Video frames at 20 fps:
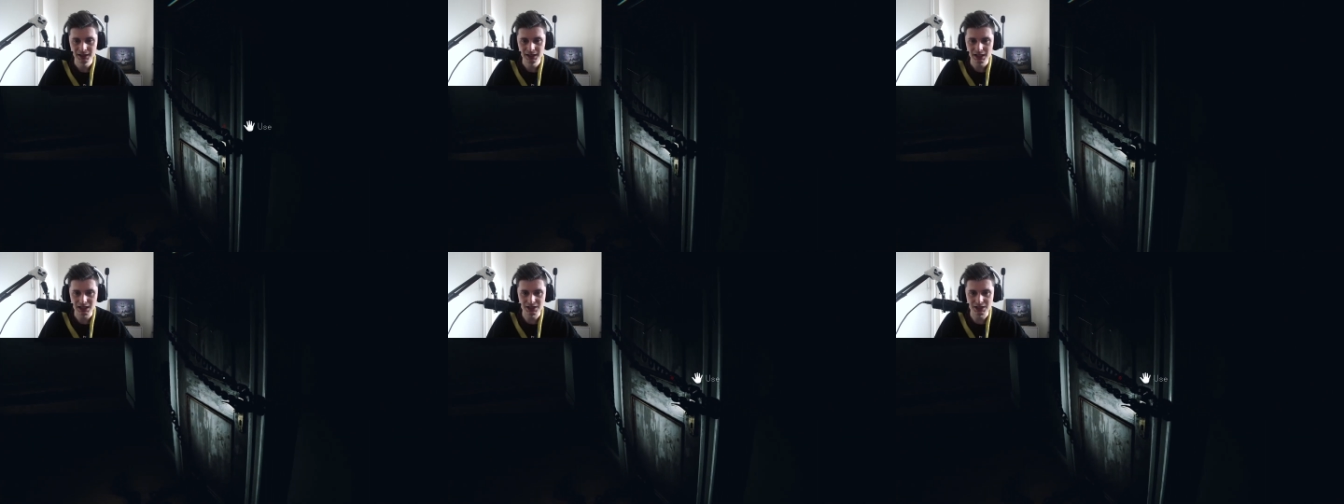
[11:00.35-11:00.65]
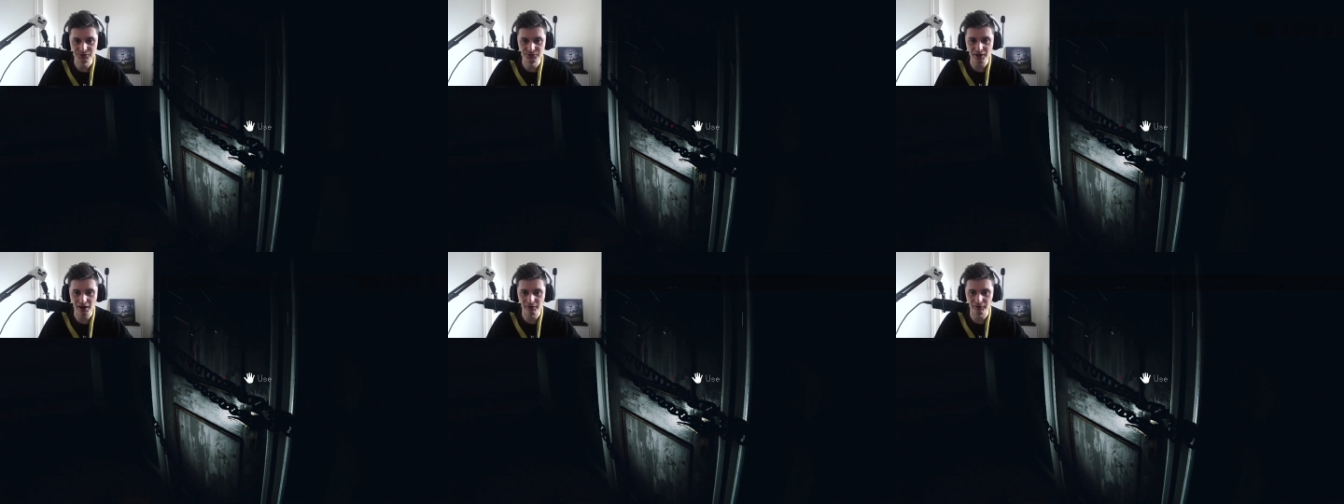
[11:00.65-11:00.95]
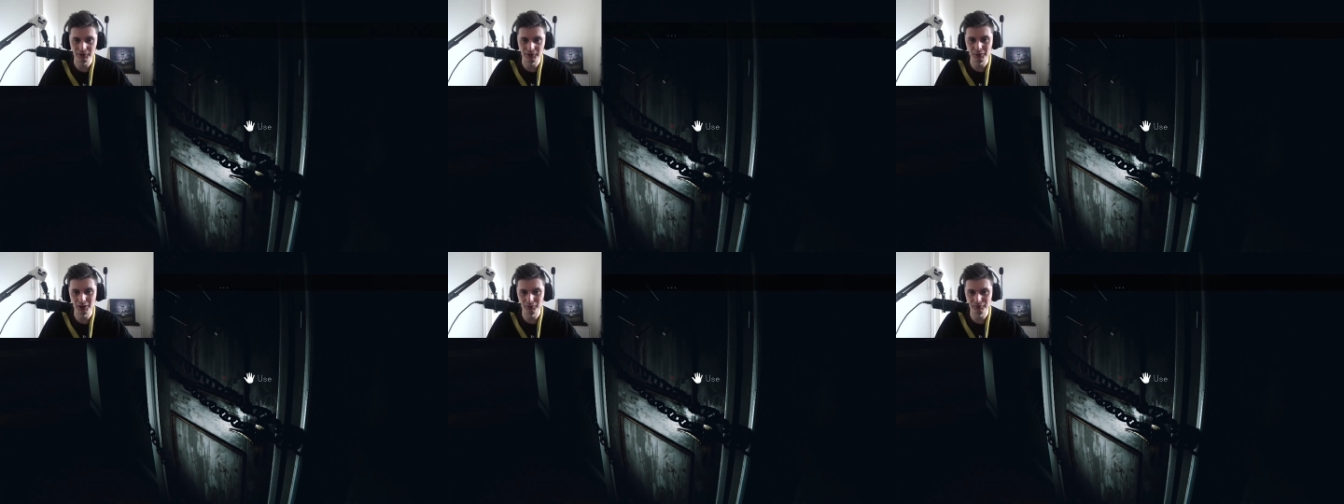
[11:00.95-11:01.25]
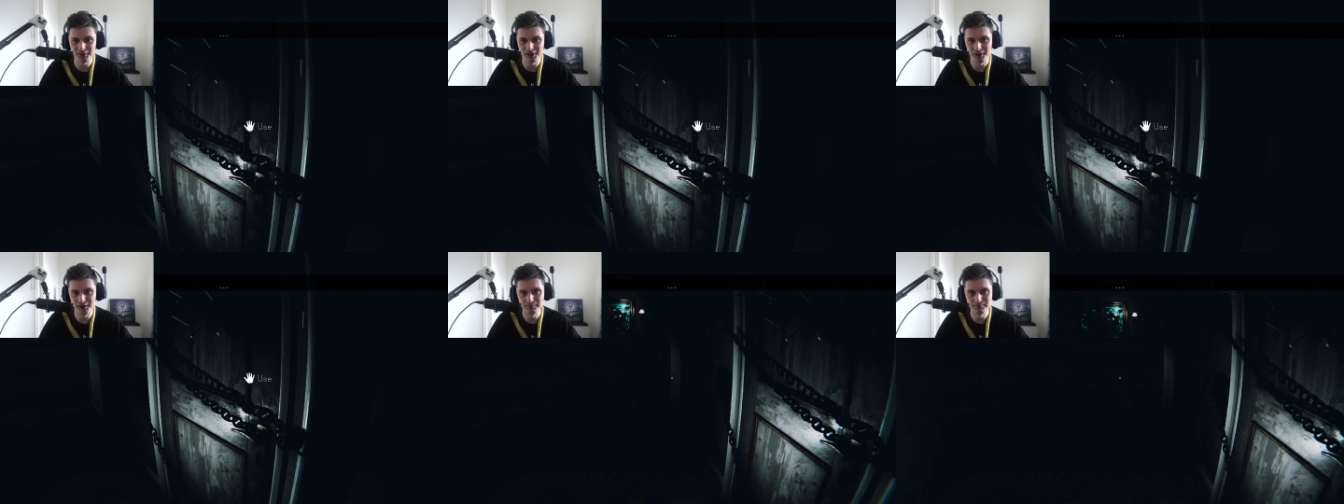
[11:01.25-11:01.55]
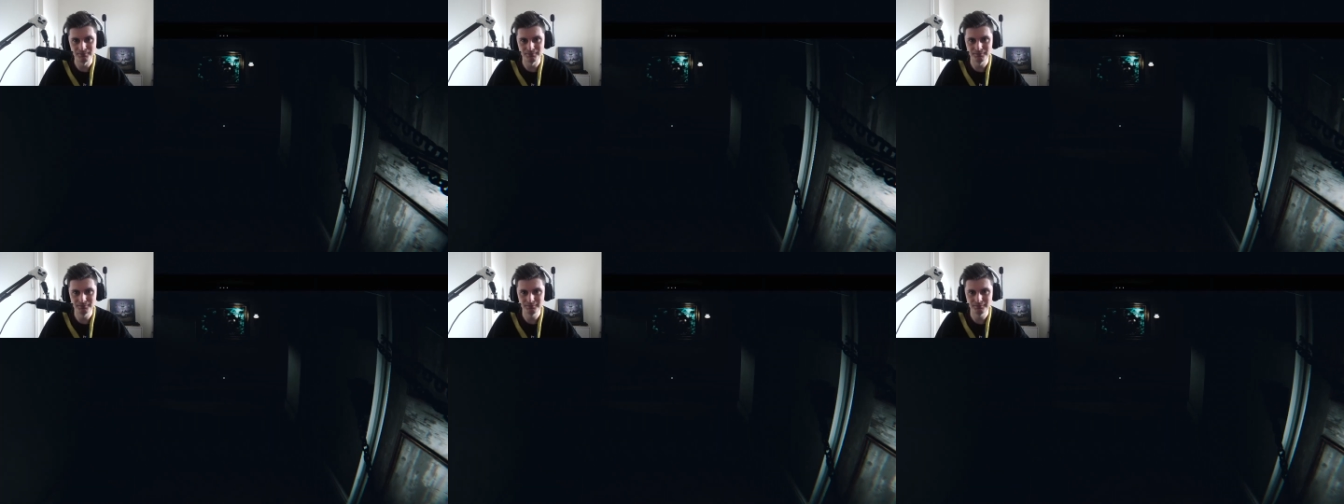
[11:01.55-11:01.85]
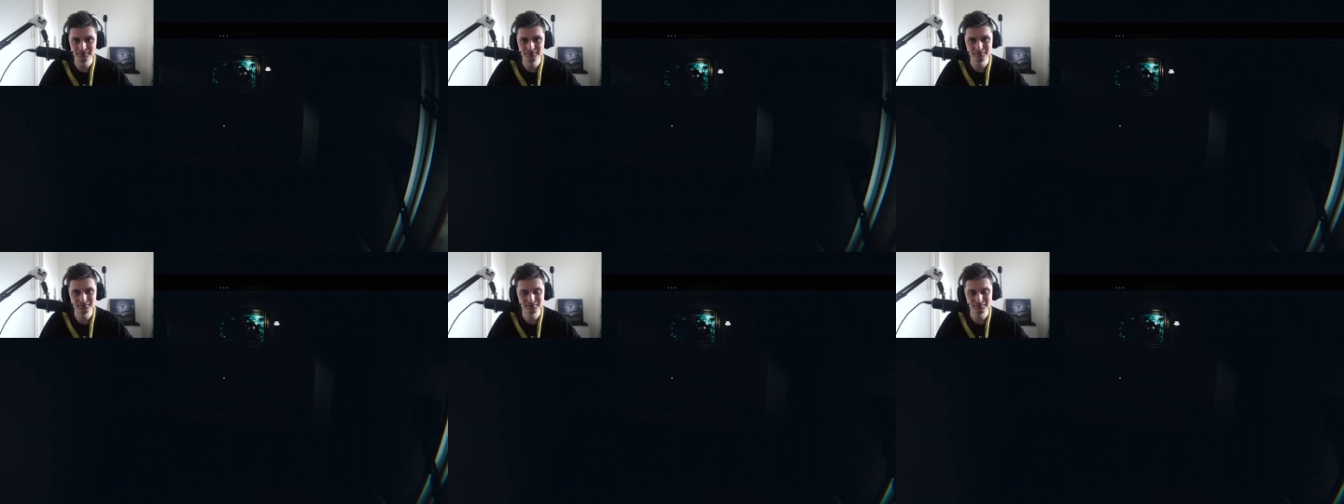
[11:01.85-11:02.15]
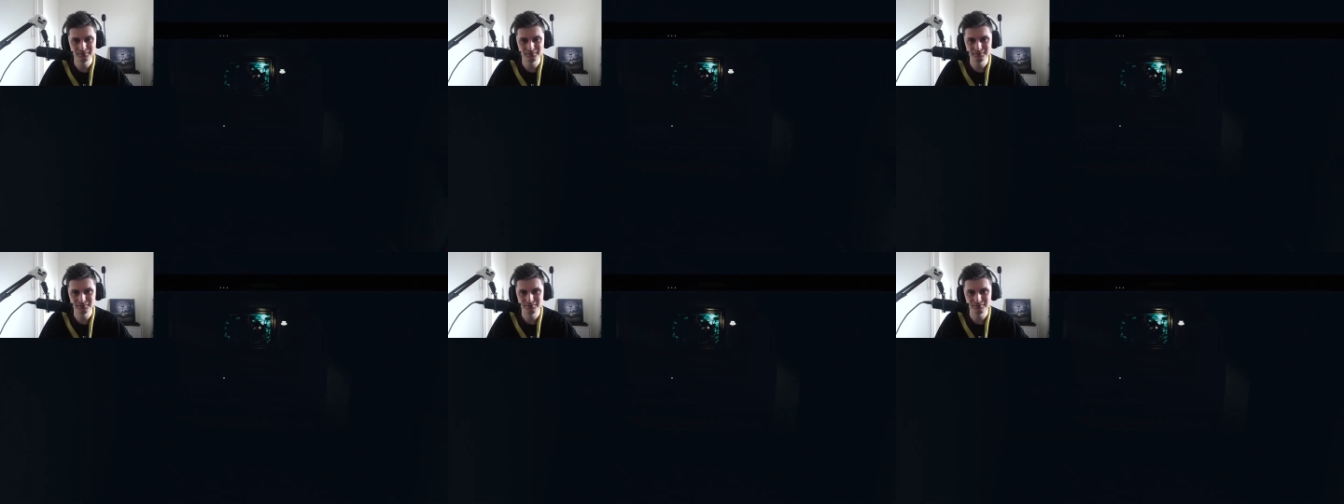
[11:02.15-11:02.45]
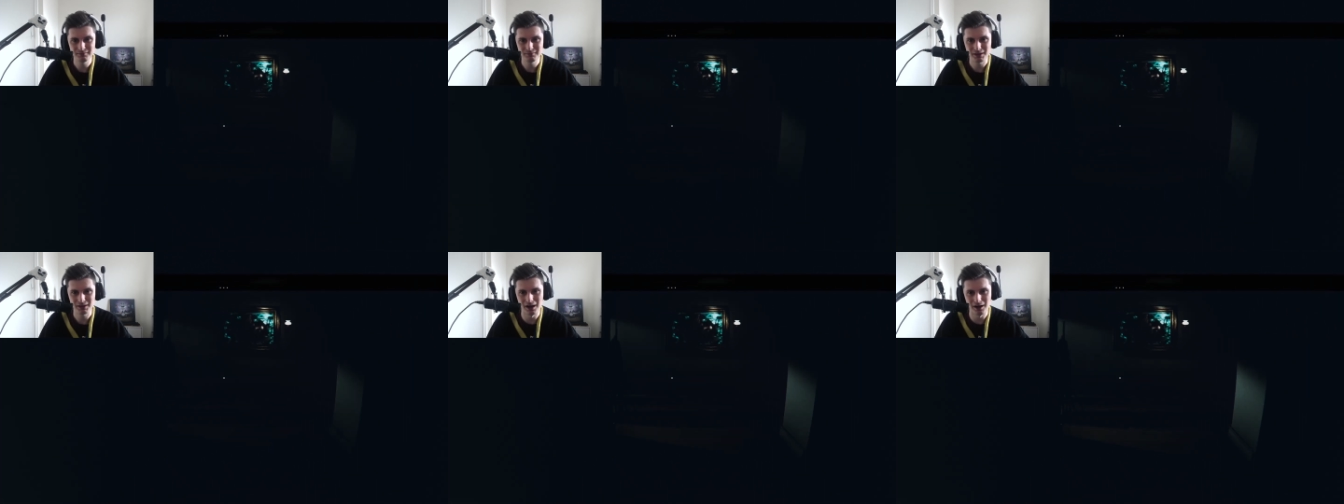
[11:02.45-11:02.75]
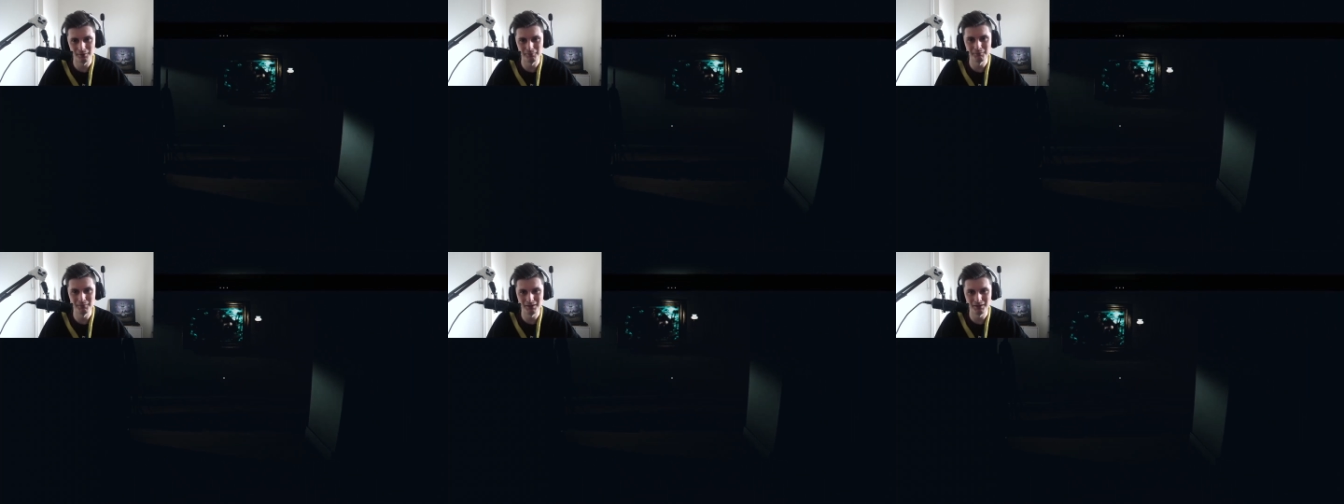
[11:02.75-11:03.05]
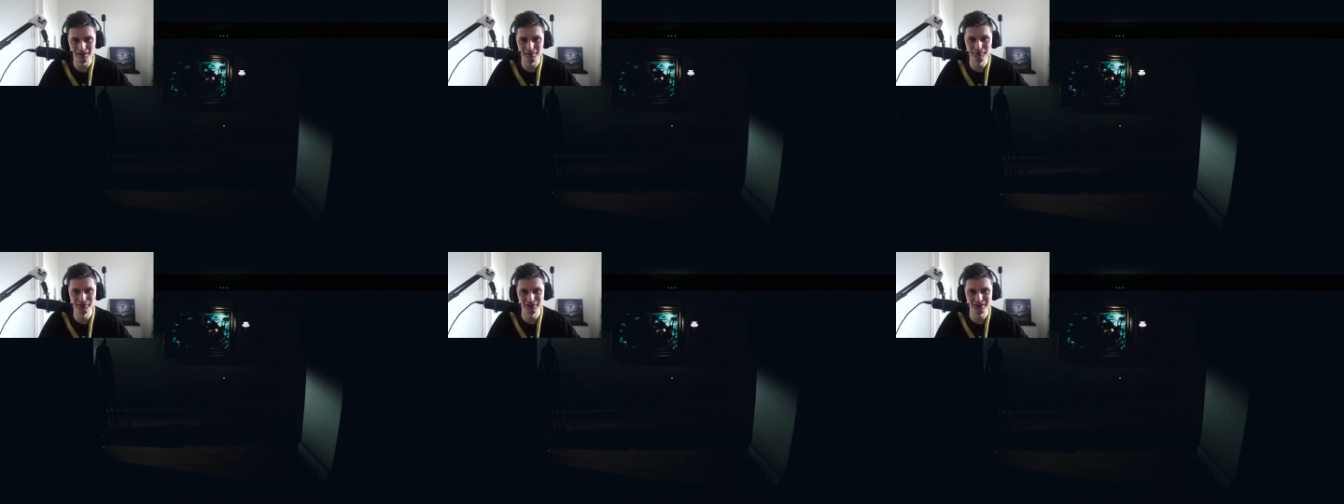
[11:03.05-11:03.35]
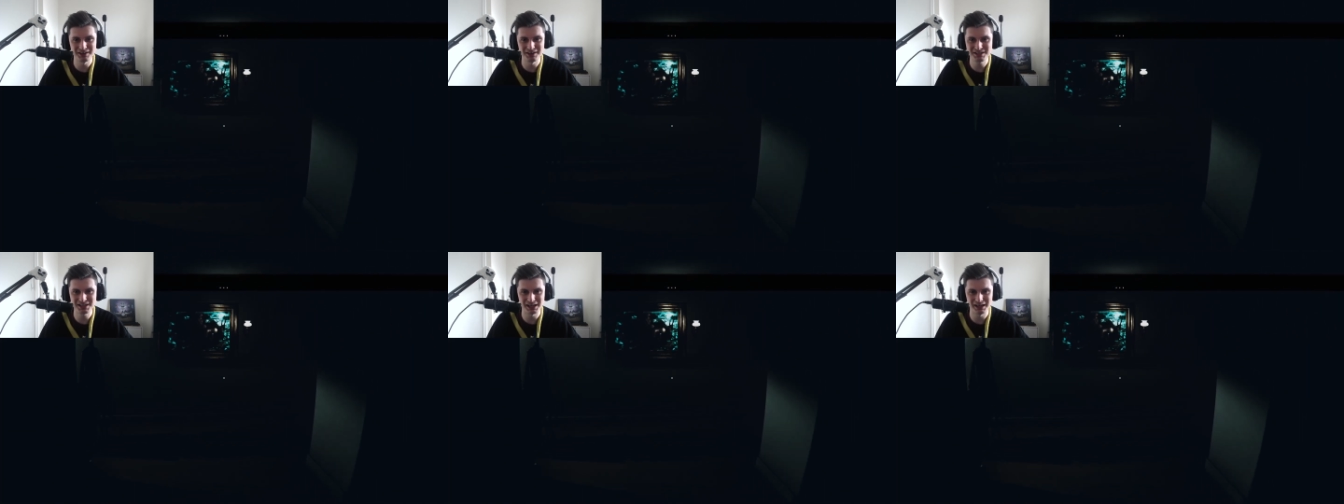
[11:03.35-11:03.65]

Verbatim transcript: It's very well done. I'm, I'm not gonna sit here